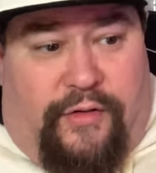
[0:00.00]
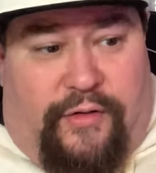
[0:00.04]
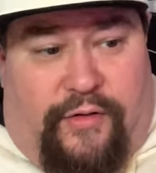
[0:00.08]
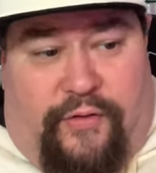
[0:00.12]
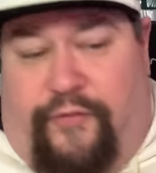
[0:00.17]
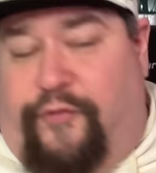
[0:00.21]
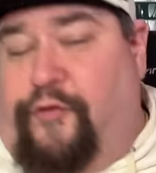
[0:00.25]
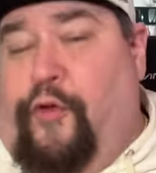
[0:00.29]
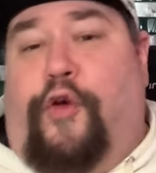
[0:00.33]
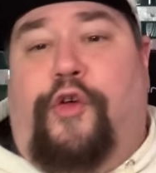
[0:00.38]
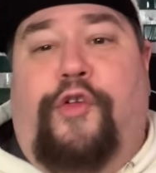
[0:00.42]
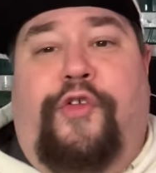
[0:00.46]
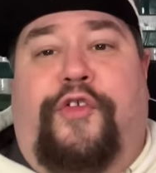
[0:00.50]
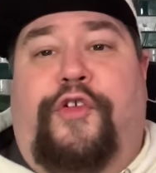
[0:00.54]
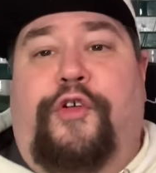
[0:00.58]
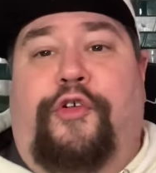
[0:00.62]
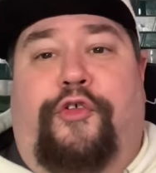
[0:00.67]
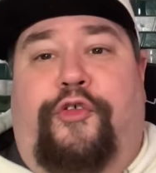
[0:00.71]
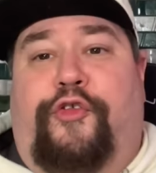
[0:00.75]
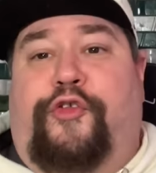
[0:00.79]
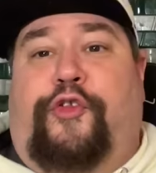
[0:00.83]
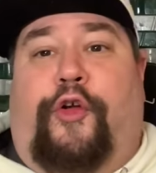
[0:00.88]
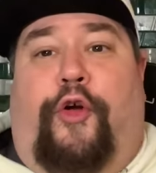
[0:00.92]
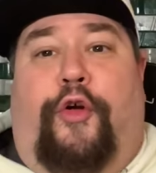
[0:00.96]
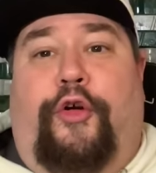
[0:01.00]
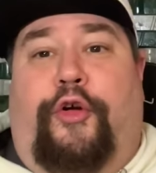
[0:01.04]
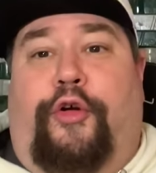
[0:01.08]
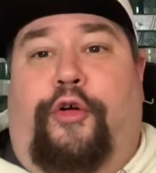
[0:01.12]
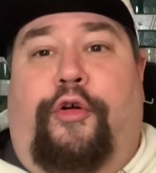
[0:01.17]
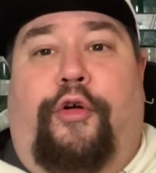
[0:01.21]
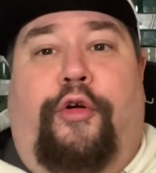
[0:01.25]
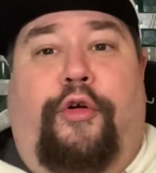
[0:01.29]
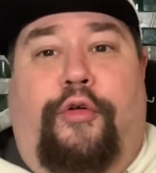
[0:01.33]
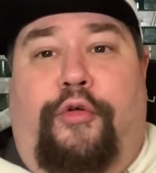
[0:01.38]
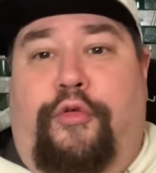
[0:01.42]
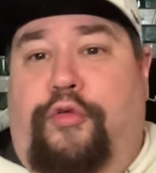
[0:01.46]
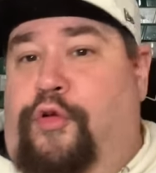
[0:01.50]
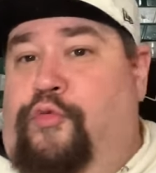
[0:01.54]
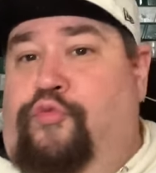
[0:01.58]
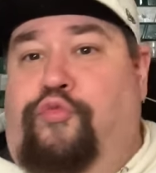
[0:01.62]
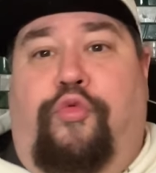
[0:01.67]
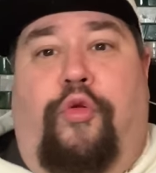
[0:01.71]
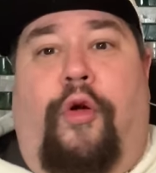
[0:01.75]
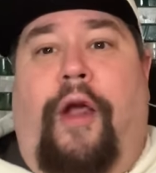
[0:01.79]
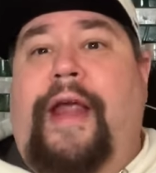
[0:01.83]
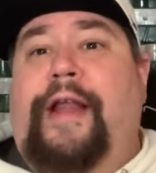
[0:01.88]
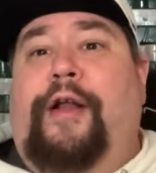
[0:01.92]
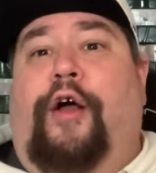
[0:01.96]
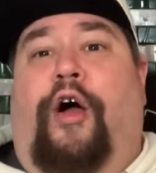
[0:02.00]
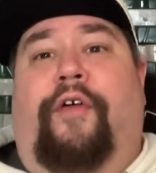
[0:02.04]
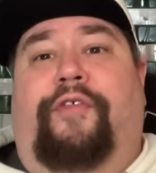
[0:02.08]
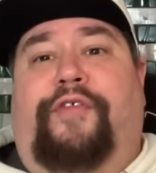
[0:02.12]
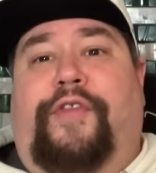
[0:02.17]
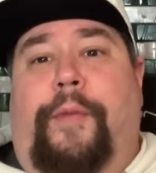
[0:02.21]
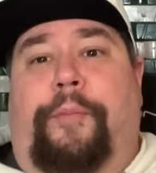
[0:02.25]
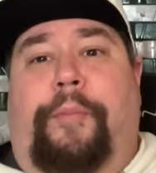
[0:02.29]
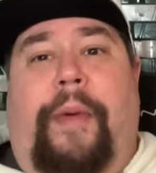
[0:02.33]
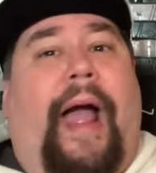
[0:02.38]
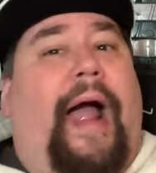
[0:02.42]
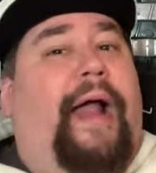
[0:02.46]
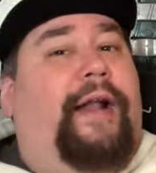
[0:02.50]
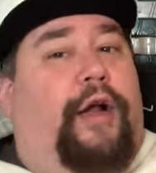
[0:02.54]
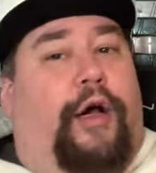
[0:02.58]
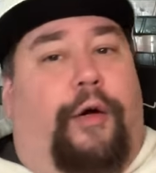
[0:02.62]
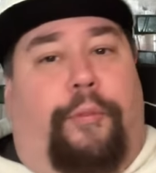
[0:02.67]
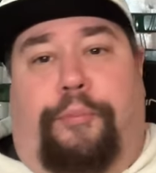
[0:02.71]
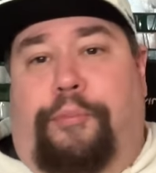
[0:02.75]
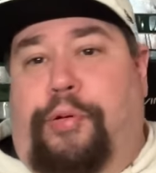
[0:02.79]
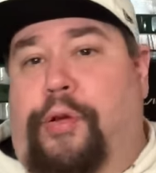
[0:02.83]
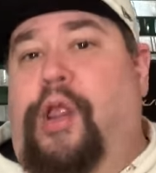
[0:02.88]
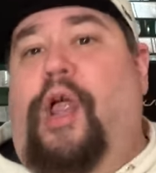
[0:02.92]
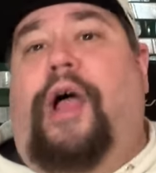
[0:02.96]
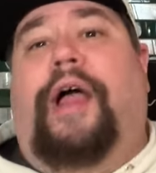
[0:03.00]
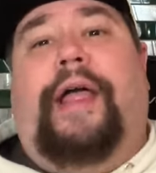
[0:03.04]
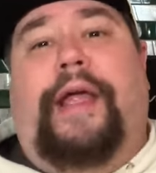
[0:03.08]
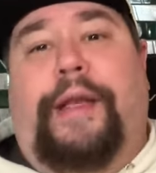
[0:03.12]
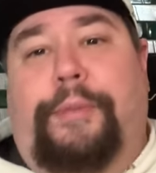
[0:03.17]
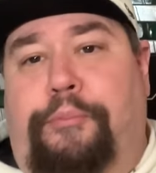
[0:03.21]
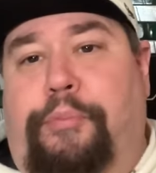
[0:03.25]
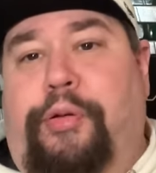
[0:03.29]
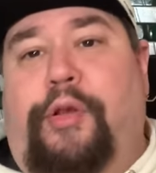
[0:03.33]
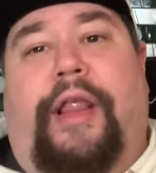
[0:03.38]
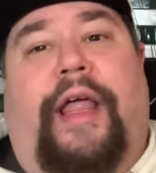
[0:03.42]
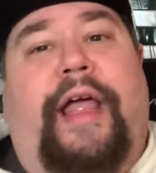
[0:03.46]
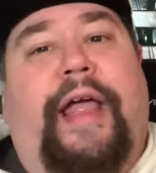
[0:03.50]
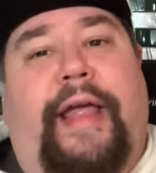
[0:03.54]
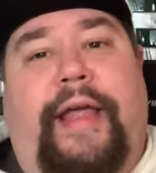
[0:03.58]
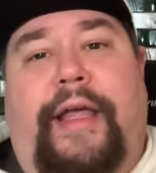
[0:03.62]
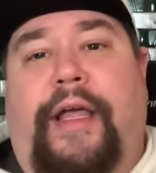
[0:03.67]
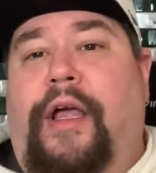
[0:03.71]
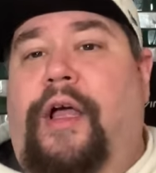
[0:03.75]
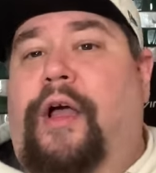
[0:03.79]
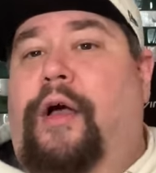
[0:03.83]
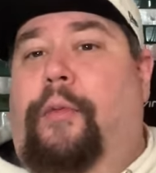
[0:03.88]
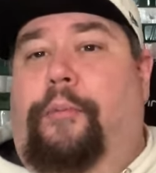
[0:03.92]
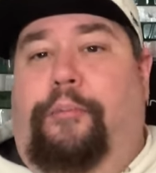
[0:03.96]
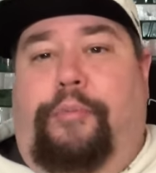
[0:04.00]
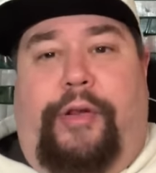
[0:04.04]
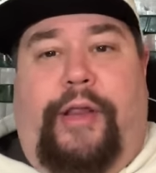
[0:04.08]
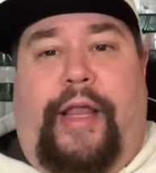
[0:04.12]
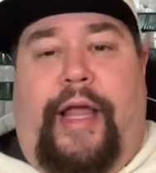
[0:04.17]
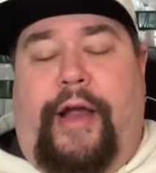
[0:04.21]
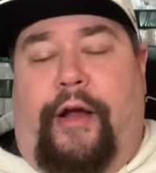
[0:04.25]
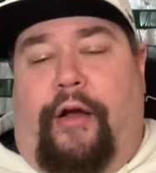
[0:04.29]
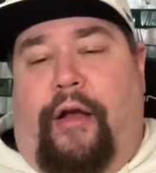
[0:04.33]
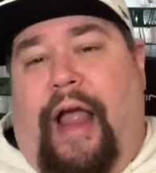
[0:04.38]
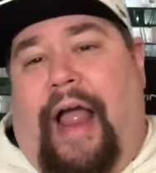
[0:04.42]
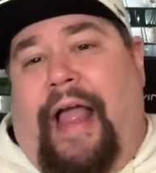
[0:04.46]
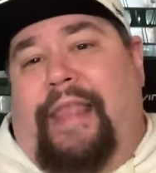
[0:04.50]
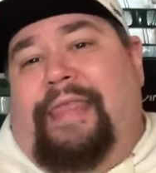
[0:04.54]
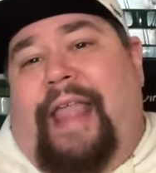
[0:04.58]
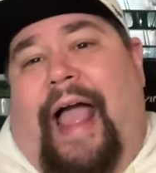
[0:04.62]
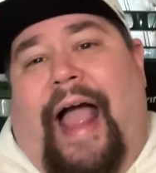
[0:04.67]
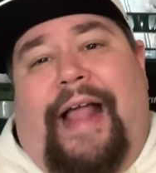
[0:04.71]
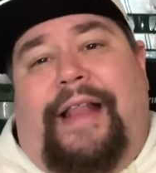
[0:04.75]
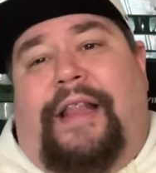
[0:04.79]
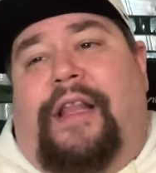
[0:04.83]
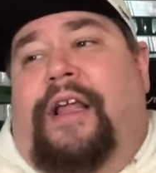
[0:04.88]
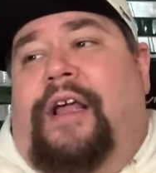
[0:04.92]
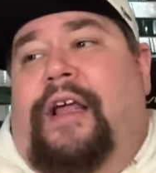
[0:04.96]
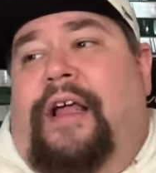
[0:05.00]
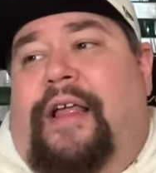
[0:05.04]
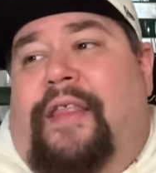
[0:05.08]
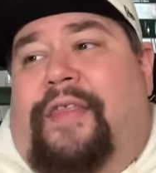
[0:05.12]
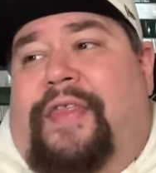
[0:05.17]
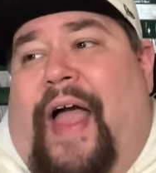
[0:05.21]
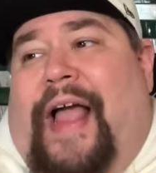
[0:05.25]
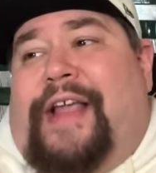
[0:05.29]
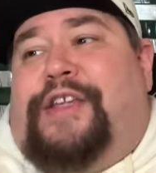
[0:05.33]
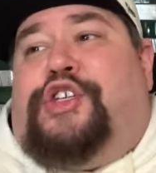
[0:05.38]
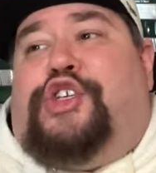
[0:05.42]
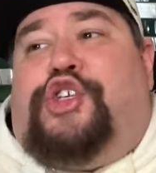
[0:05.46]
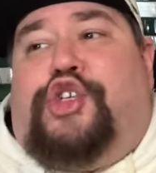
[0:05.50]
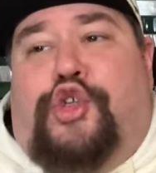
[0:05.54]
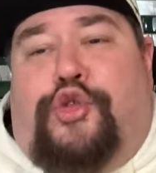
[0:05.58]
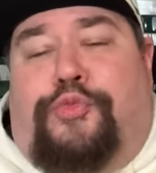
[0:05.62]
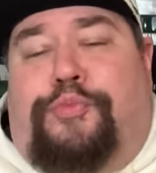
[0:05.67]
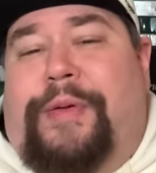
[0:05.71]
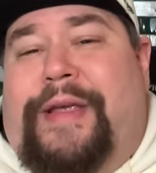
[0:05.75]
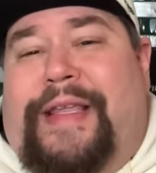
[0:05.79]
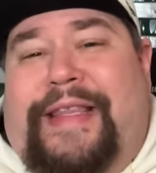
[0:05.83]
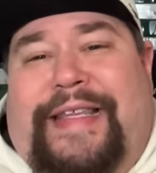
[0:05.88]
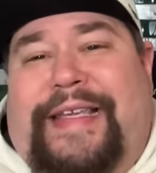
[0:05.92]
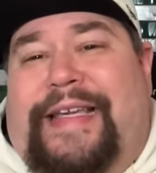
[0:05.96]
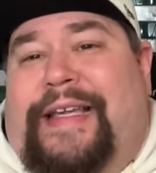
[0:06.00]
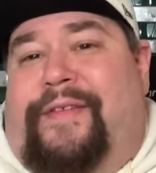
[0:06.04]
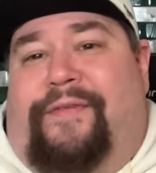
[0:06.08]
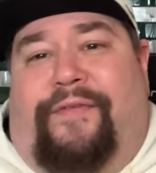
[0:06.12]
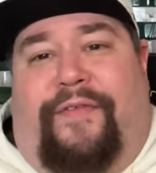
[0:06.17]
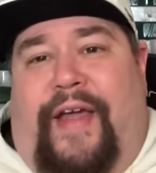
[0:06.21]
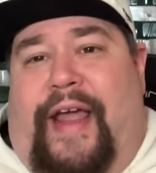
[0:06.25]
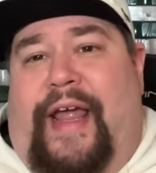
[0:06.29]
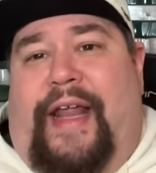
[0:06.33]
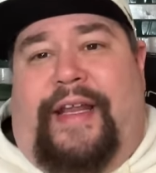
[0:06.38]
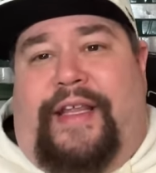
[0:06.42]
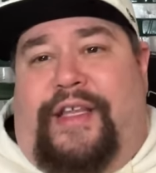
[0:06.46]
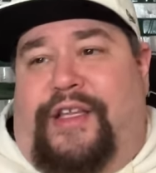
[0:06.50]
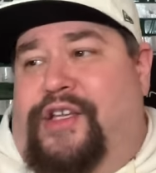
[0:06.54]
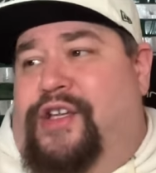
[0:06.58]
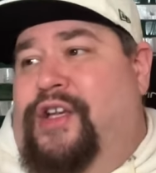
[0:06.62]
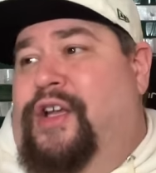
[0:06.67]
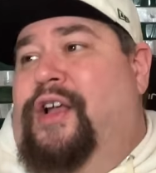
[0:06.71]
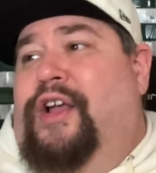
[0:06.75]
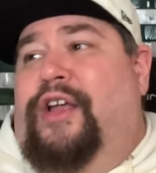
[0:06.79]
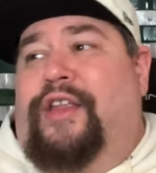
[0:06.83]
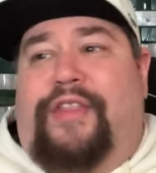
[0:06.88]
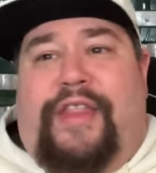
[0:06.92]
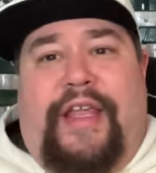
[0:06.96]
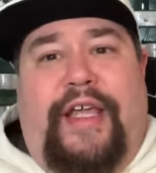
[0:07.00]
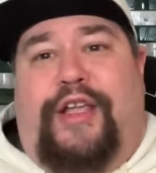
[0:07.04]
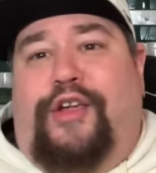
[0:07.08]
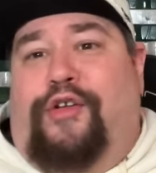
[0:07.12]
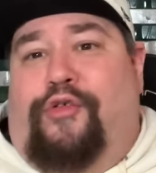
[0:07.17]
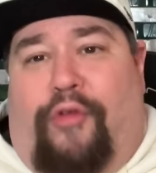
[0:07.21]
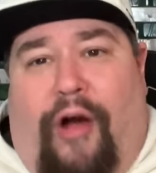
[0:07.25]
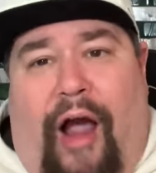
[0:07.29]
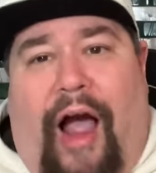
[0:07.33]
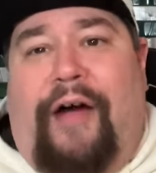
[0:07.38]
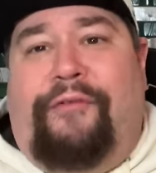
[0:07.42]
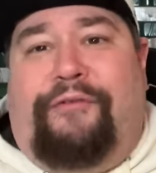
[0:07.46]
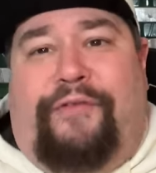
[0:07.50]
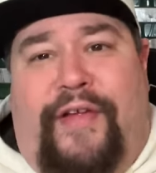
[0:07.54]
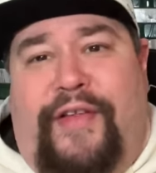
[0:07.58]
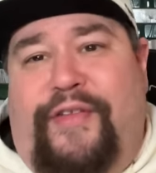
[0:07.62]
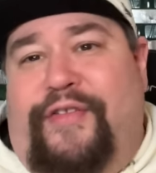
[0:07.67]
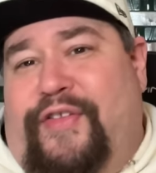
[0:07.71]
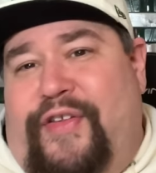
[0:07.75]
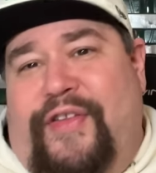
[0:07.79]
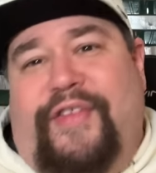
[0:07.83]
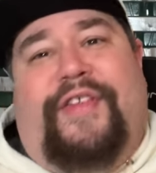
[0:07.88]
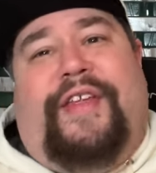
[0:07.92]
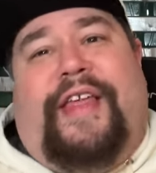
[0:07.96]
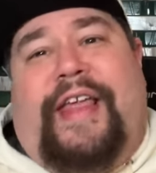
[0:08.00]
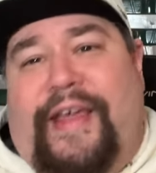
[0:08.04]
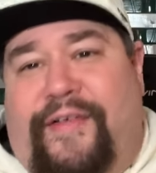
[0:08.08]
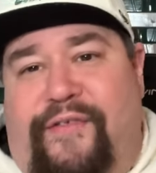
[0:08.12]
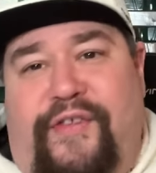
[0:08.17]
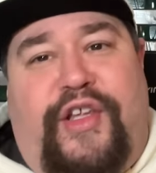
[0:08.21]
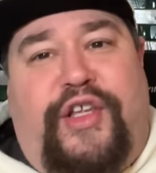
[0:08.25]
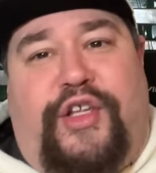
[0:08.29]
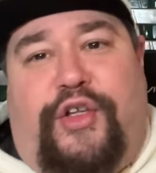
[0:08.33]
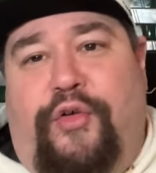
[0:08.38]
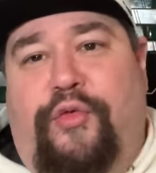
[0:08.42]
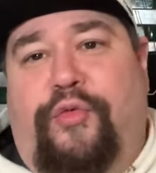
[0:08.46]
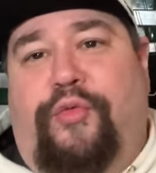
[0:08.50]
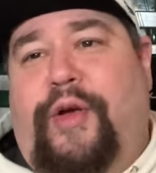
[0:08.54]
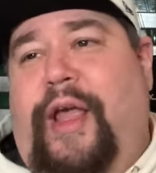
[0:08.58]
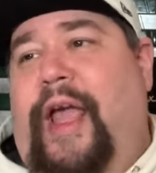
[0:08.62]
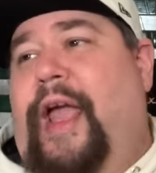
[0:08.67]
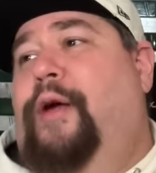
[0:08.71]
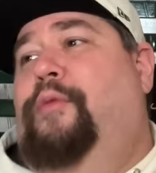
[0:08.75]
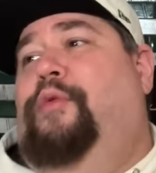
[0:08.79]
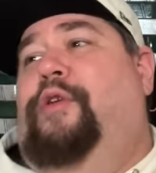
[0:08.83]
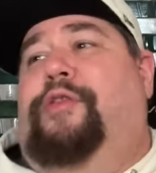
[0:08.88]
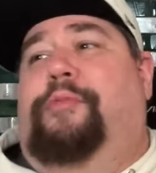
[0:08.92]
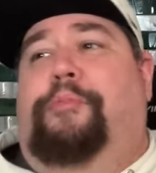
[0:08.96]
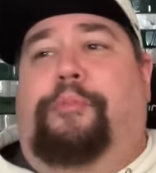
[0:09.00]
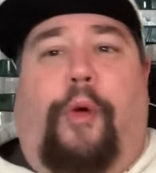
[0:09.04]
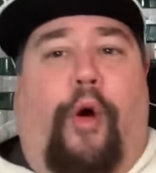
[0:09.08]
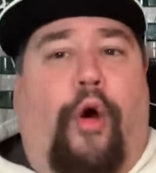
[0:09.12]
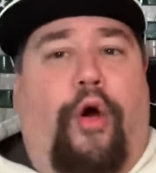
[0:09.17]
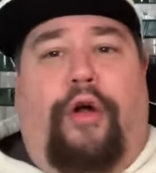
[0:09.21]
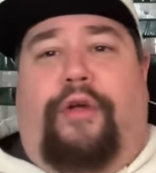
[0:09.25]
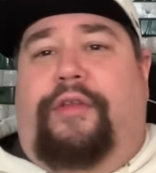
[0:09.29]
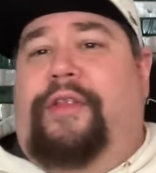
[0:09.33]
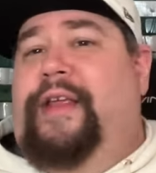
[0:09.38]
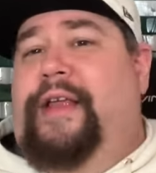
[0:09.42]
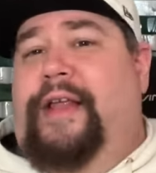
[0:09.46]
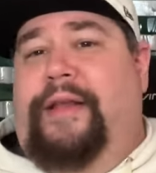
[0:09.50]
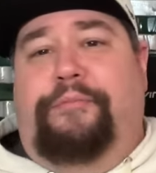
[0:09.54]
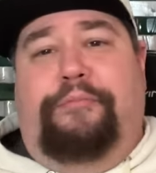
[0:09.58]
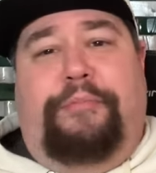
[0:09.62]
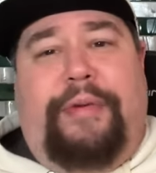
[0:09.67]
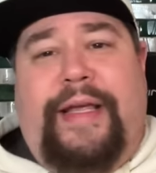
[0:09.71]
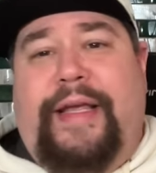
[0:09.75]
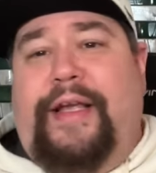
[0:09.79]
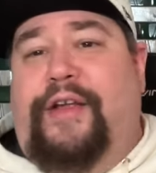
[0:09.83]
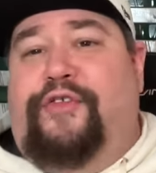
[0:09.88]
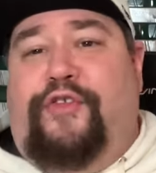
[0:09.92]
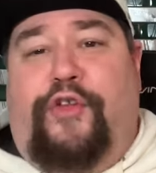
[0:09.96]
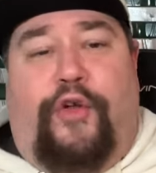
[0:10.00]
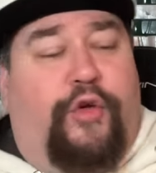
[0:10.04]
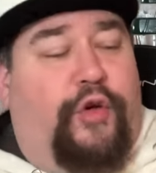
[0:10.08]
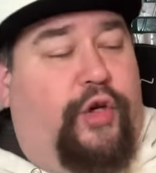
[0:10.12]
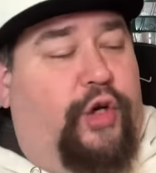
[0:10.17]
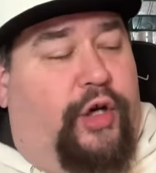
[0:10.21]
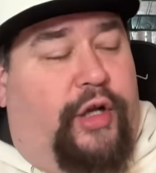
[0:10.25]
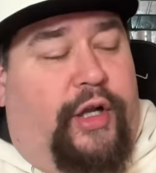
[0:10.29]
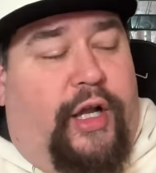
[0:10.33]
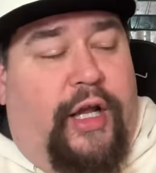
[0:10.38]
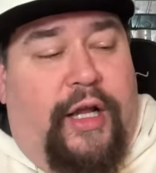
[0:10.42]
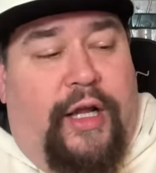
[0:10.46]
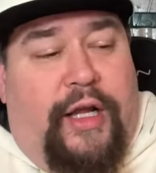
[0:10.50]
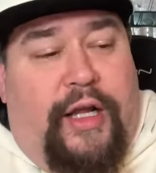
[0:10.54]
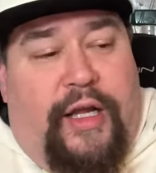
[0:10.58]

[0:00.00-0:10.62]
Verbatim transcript: first year starter right off the bat, a plug and play player. And that that should be the advantage that your offense is giving you, okay, with Barkley and being so good.